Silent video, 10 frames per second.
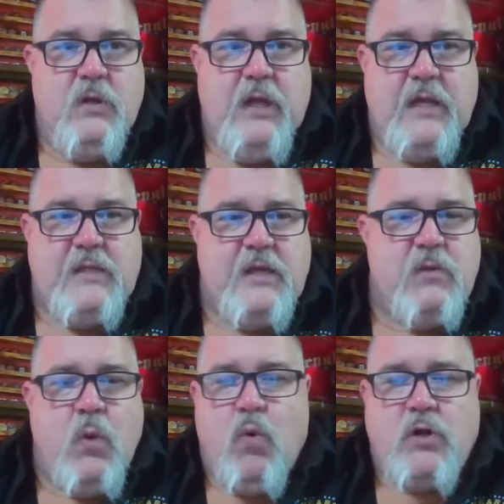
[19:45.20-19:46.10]
it, it,
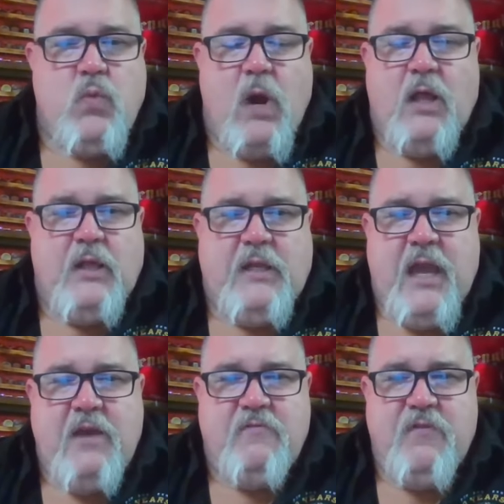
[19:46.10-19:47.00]
it worked well. It
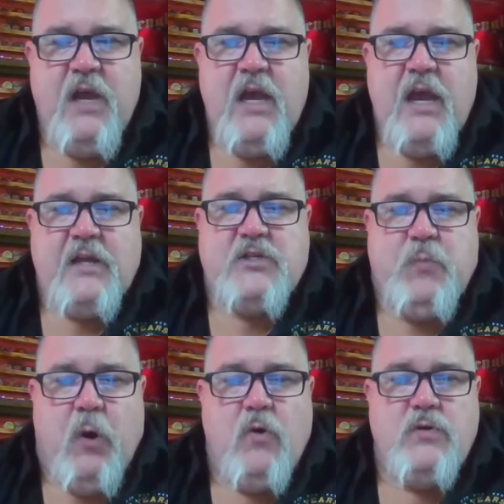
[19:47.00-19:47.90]
gave it
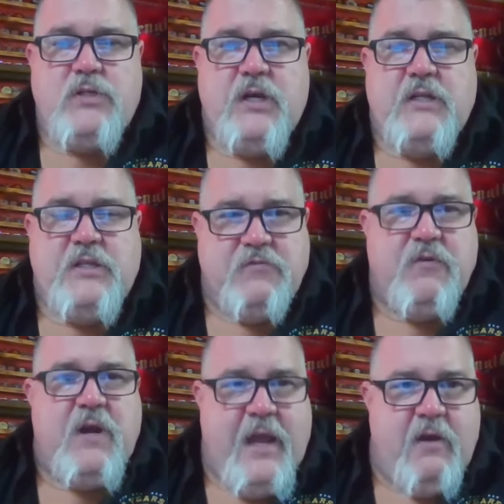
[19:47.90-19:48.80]
exposed a
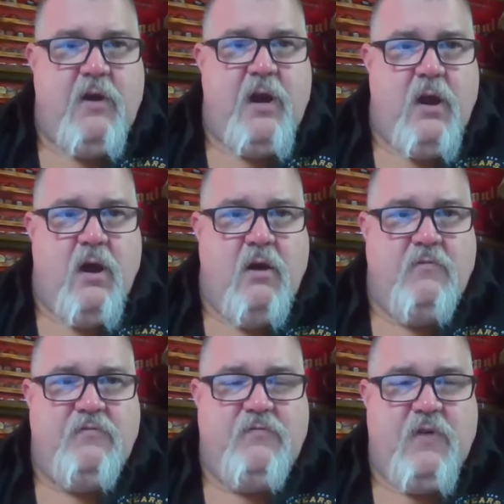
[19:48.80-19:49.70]
different area
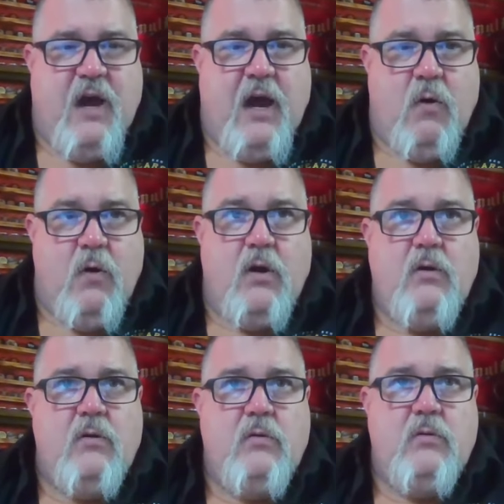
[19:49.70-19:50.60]
of our